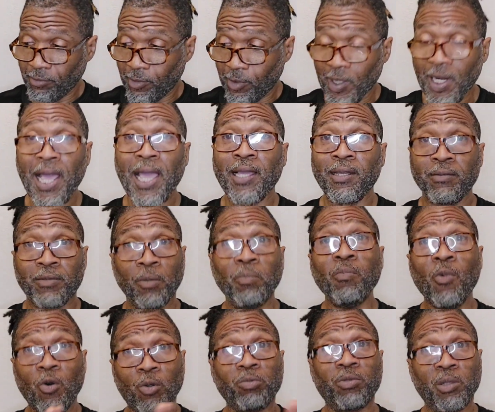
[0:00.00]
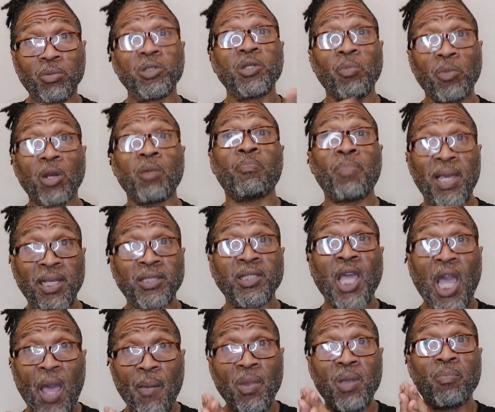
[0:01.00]
like, them some of the best
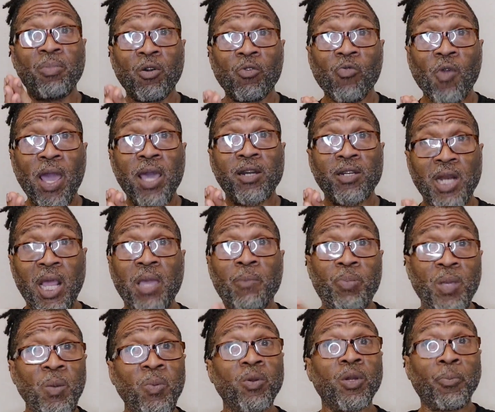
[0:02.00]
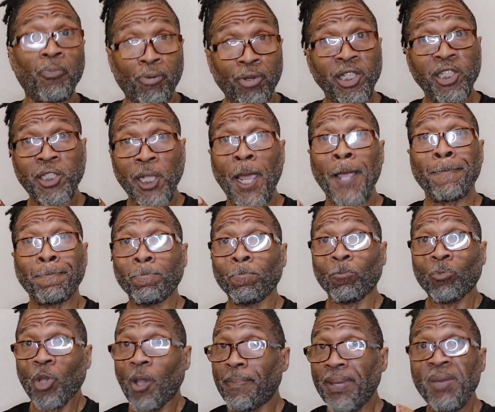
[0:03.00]
comic book writers. Like, people
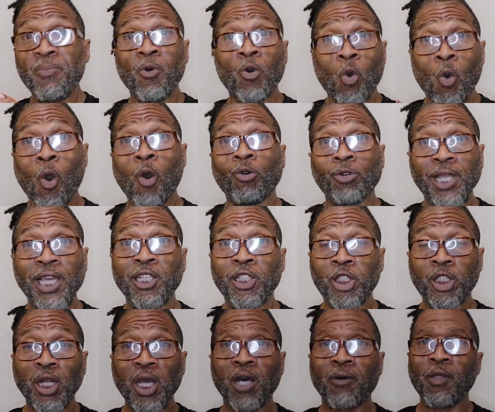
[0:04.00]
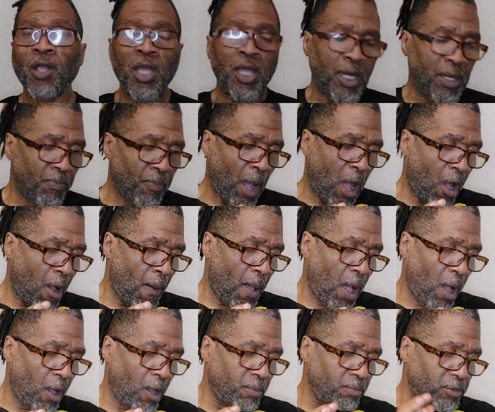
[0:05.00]
appreciate, people quote their stuff.
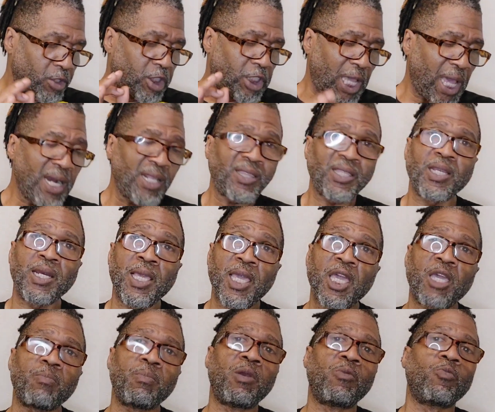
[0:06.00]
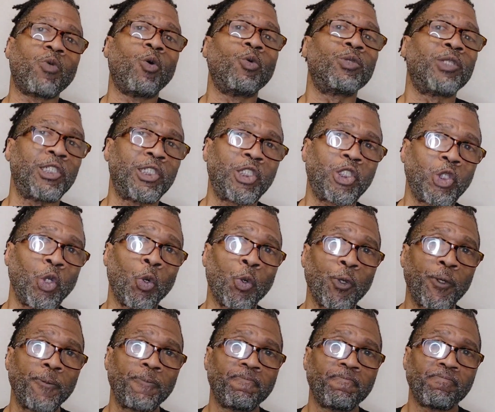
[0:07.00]
Jonathan Hickman wrote this
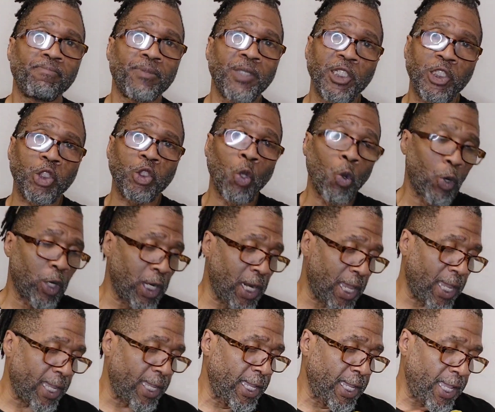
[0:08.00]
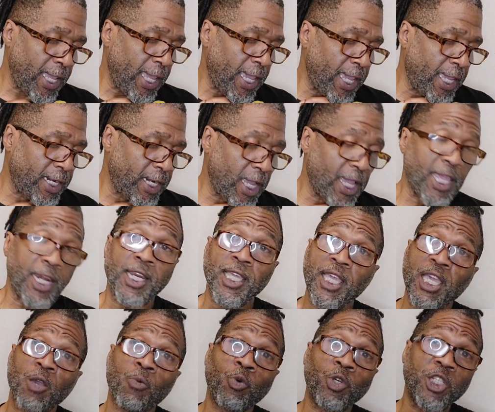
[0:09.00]
storyline. And
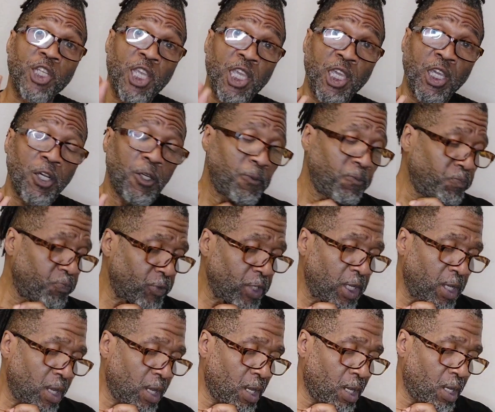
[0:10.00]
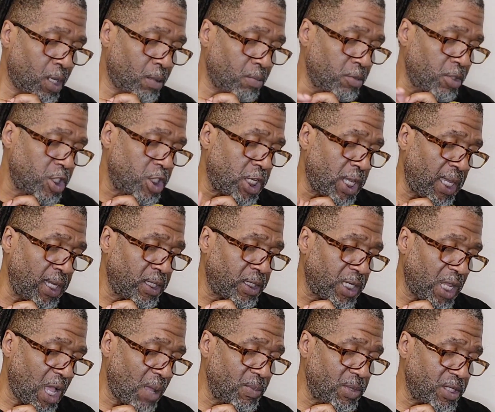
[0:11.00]
it was him. Jake
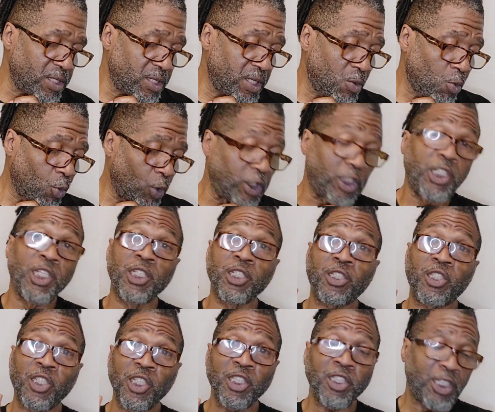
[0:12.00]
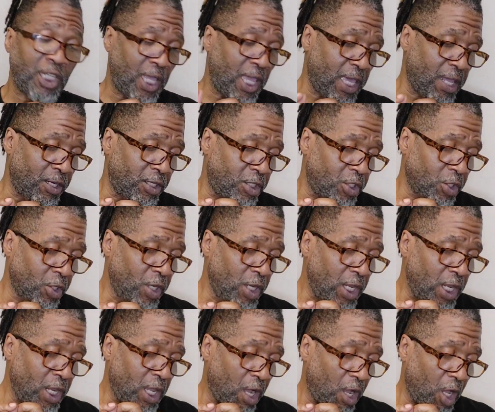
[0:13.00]
Thomas was the assistant editor.
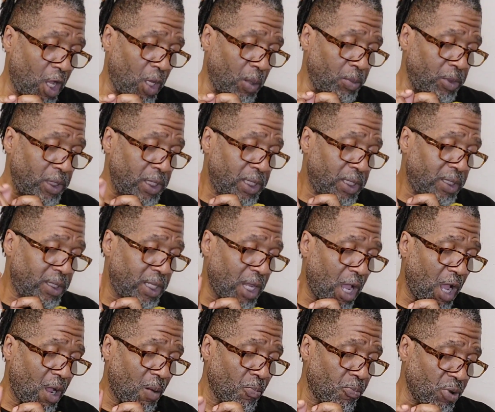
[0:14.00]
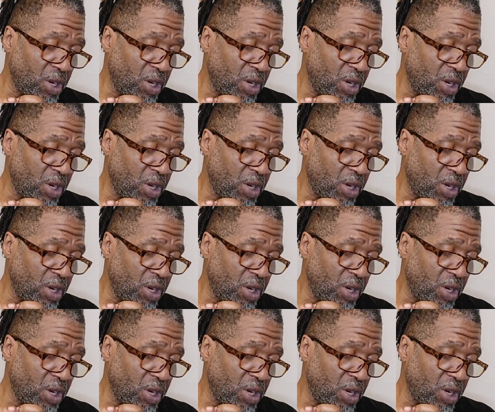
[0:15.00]
Tom